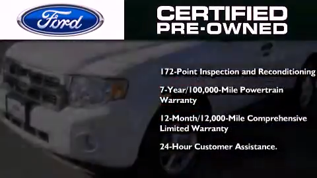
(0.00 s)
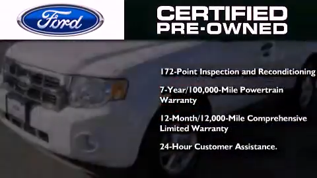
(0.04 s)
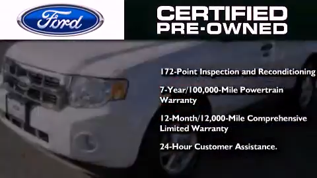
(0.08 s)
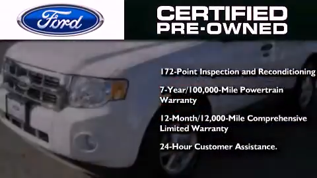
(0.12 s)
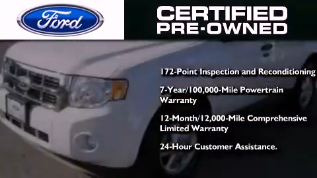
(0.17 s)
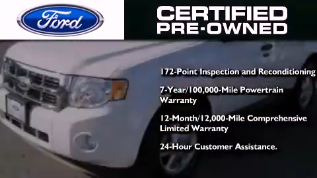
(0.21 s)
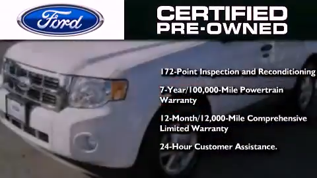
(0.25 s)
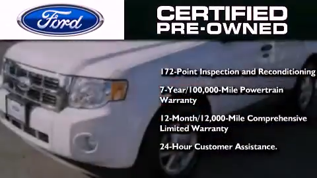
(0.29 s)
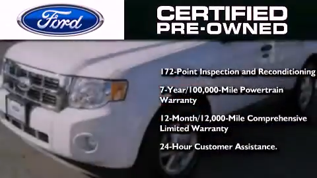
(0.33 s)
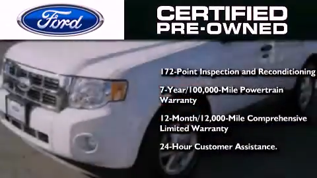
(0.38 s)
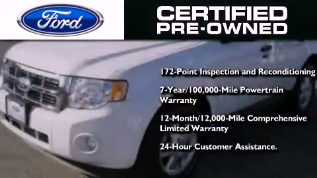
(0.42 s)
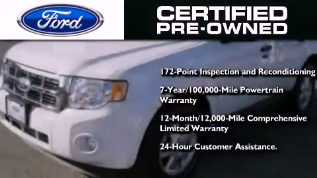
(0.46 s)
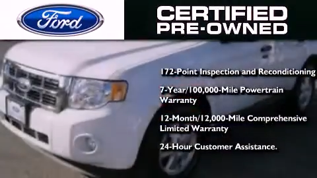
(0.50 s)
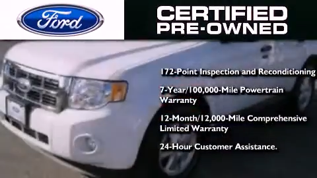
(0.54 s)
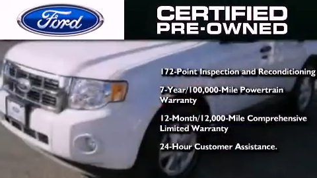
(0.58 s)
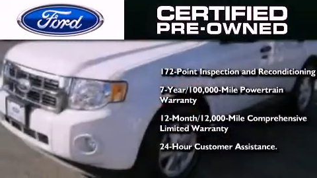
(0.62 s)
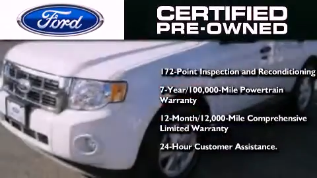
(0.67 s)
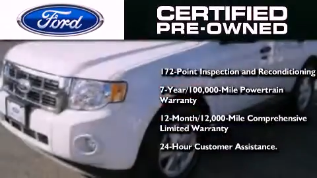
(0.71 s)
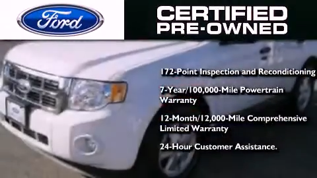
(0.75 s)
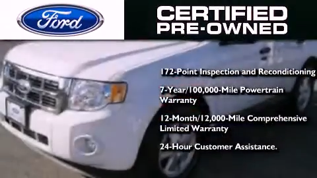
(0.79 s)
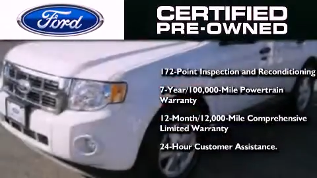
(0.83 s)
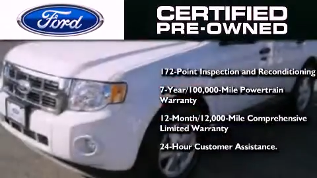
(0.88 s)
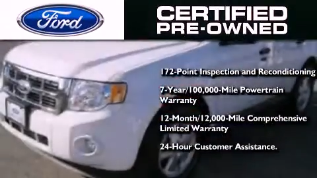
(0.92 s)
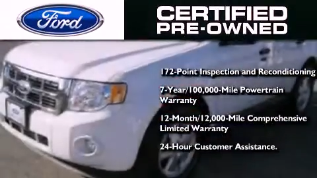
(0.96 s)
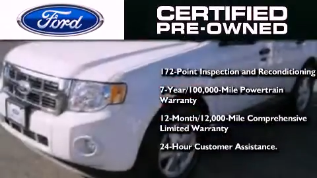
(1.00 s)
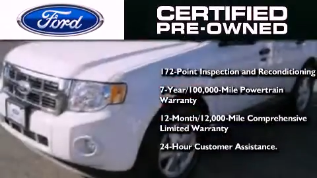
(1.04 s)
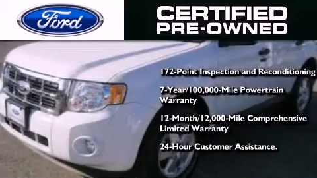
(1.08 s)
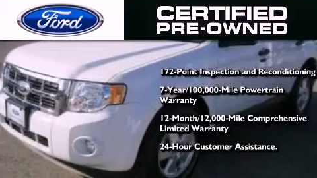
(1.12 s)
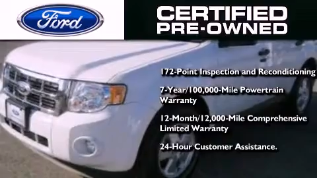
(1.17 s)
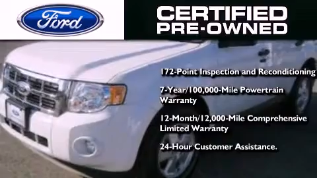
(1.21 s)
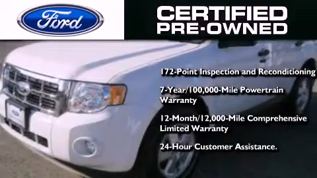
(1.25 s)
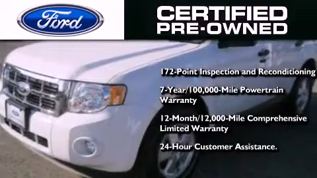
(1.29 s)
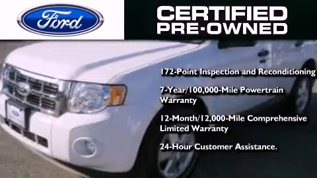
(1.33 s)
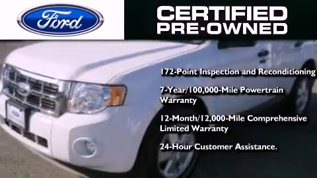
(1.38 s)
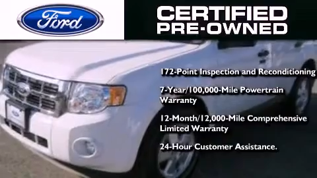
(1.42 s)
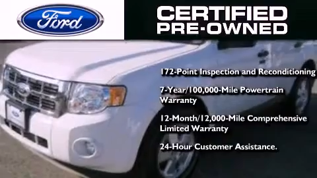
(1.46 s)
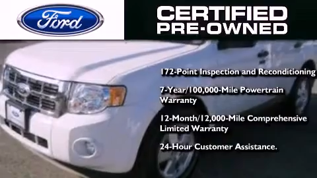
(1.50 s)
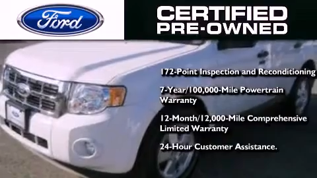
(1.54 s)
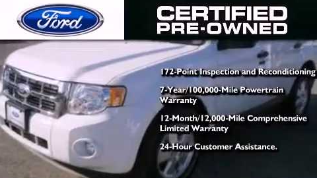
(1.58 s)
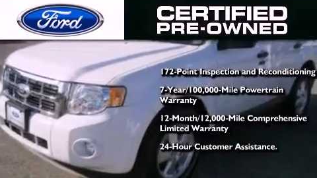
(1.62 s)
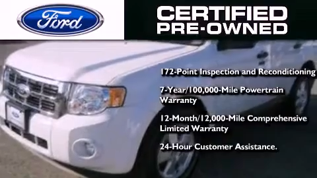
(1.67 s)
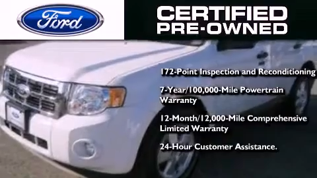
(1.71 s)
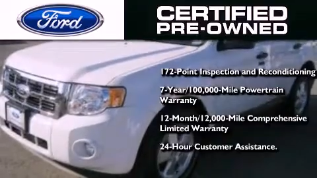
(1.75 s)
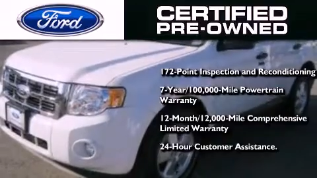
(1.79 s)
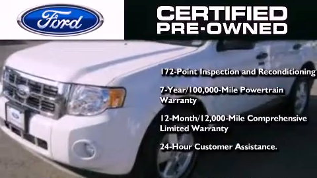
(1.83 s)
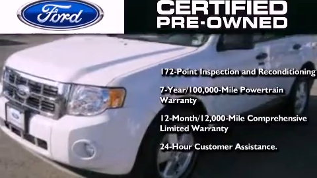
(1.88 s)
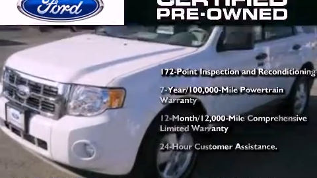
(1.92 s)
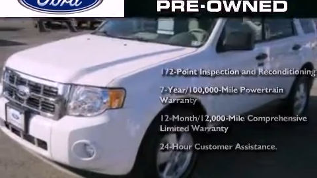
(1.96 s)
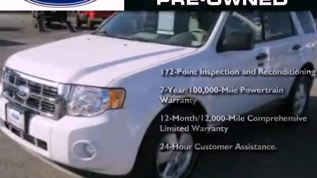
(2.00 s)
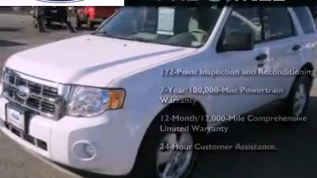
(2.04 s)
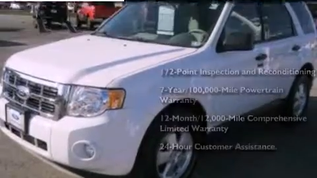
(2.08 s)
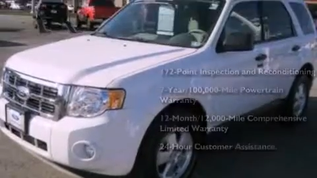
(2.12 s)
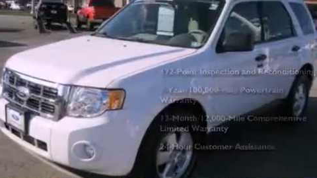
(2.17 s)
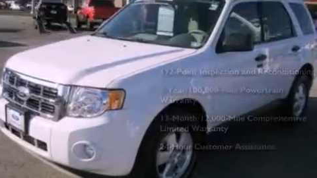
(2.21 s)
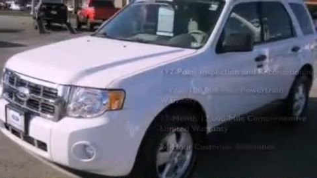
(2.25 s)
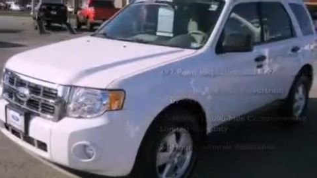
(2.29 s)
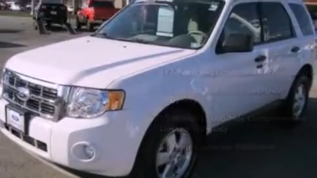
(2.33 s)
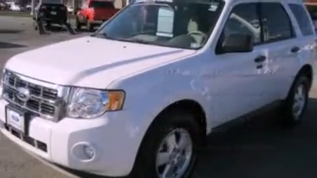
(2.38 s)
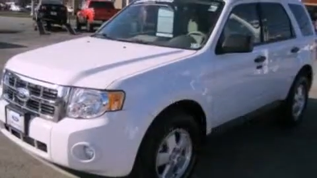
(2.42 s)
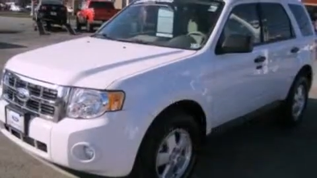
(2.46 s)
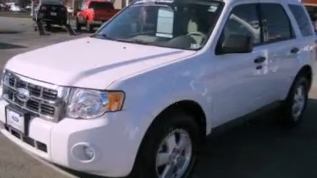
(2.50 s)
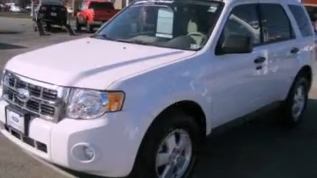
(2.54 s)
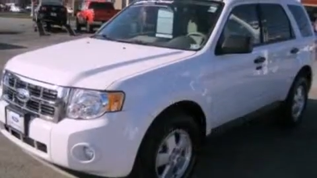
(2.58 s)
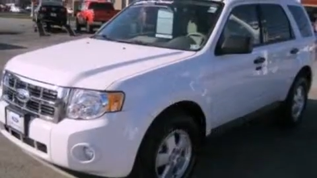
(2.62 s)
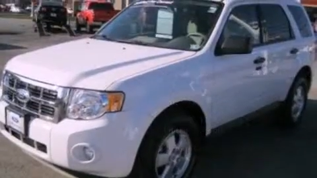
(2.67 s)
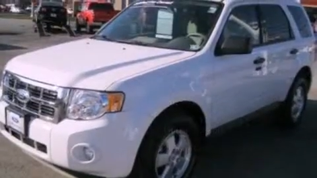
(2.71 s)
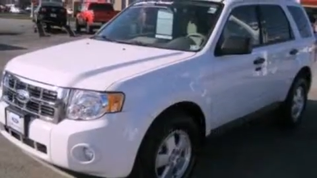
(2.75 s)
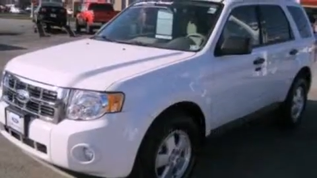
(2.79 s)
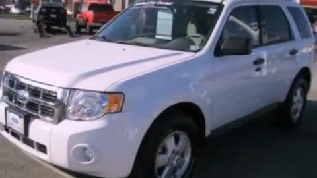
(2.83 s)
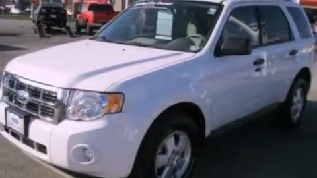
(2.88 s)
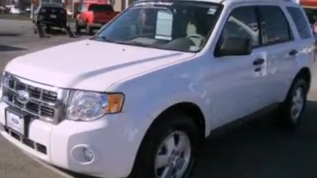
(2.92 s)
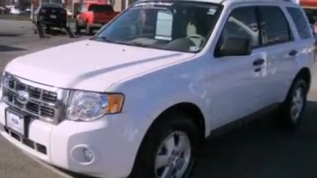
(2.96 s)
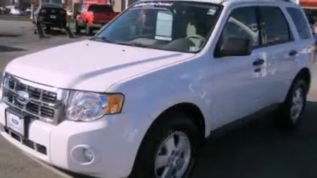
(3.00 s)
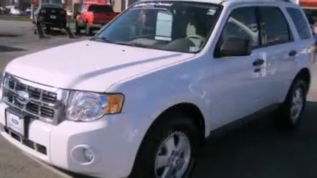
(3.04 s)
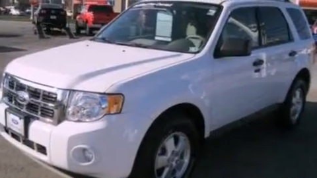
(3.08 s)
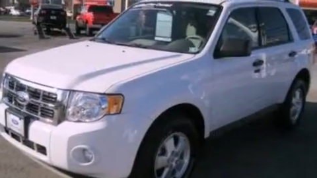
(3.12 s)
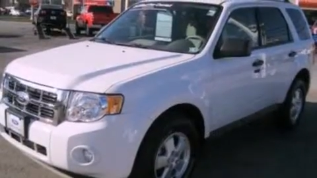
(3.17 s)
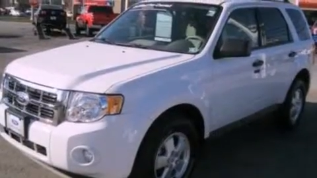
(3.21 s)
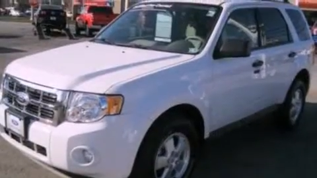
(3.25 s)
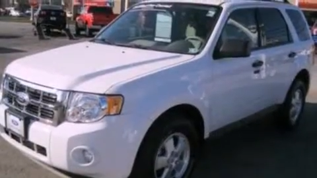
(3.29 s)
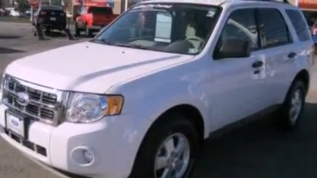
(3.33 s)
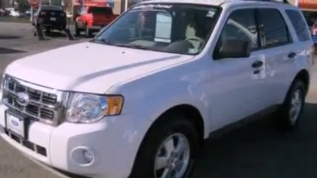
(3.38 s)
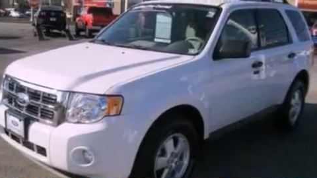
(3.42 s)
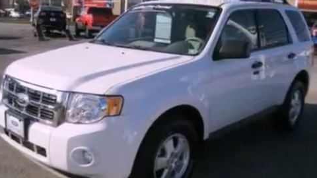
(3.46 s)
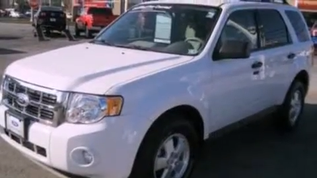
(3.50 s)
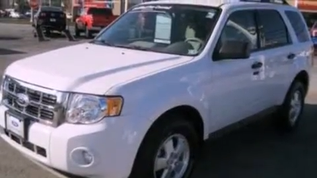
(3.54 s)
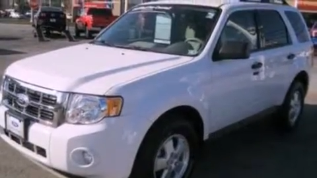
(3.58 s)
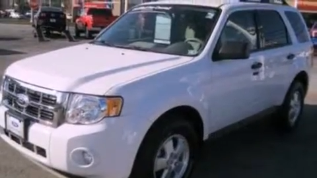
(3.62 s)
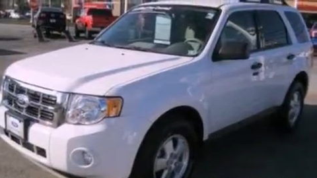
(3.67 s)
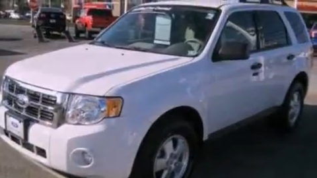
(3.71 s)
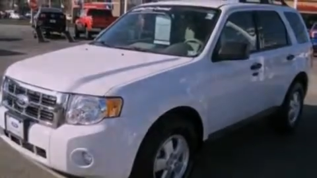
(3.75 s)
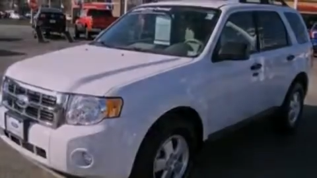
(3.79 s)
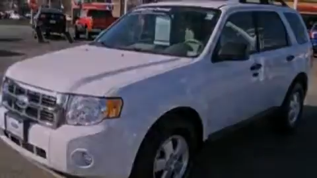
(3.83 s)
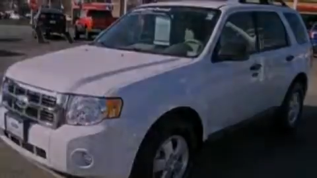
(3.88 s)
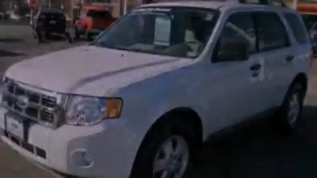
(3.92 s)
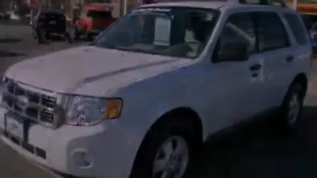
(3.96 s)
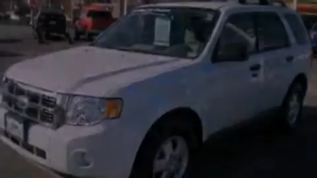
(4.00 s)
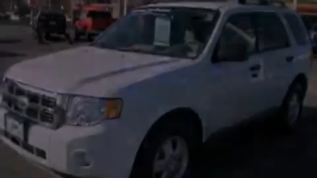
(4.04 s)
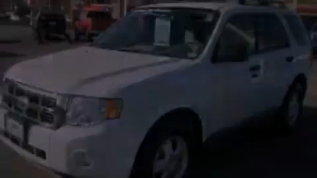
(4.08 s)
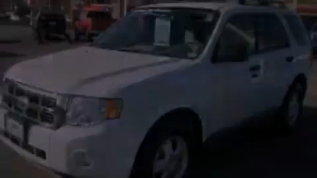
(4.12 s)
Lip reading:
No face is visible, so there are no lips to read.